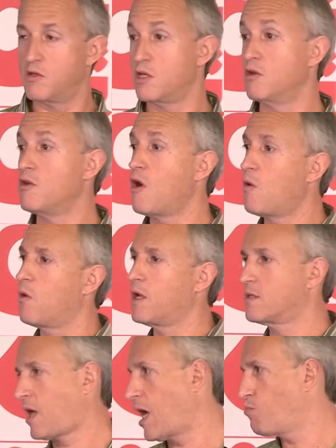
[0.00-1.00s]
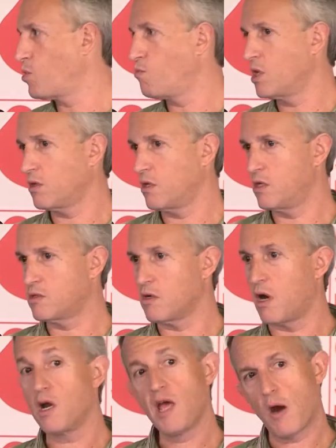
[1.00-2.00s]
You know what its capabilities are.